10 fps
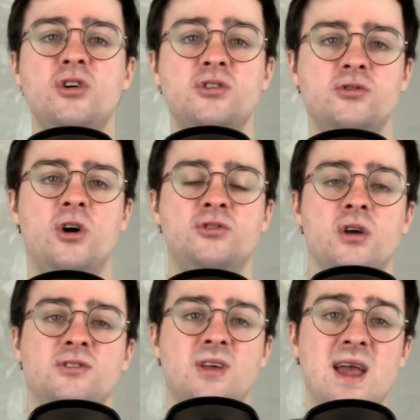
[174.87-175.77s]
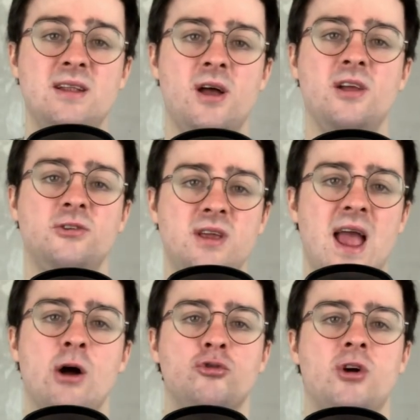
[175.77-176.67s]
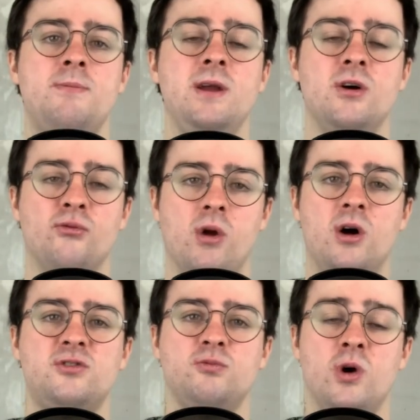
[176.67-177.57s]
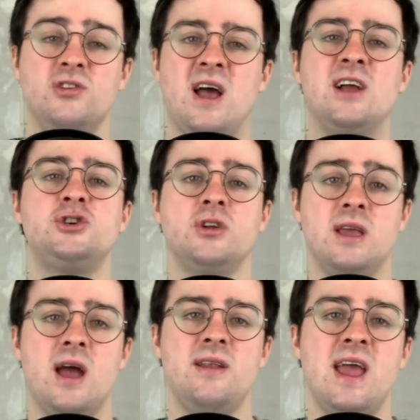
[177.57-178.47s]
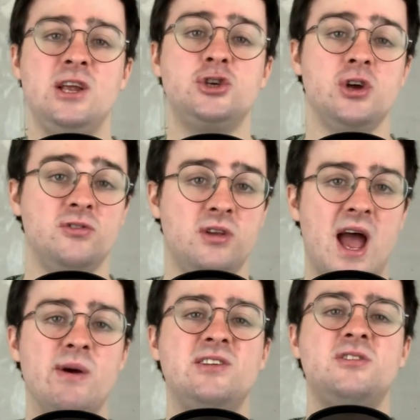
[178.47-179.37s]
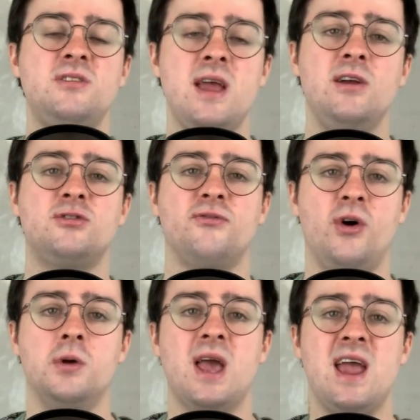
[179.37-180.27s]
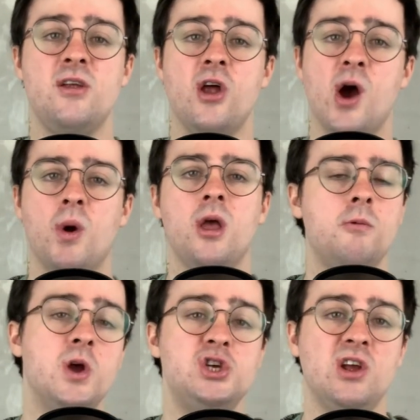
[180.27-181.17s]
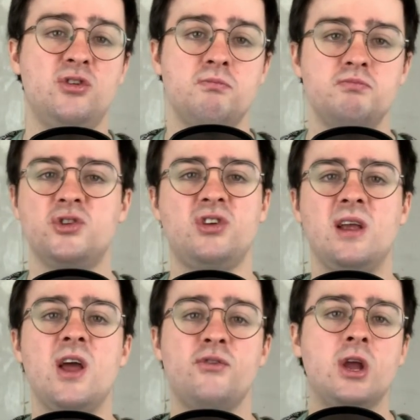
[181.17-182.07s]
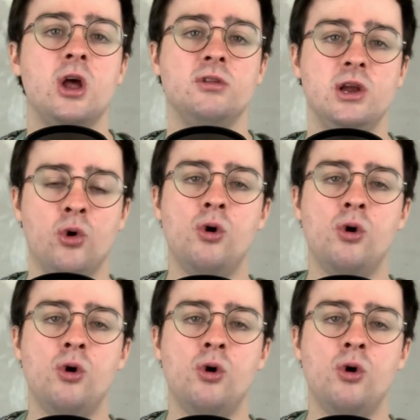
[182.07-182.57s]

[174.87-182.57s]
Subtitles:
sources also say that the outcropping of rocks was actually an ancient, now extinct volcano, which is significantly